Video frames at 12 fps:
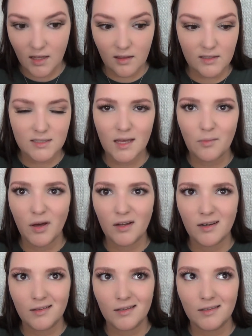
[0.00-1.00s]
This came out
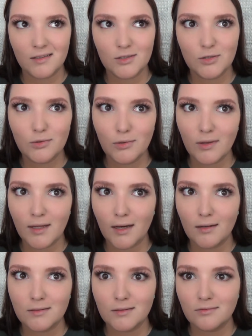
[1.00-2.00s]
in I think like
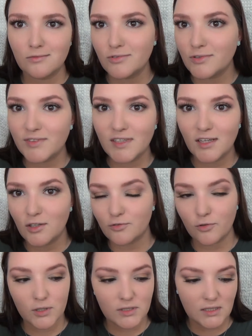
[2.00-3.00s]
2015 or
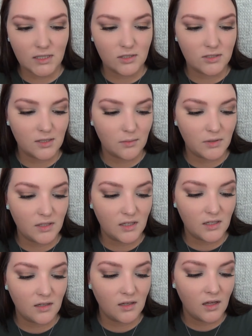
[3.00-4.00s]
14 or
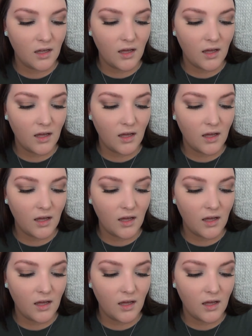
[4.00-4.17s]
something.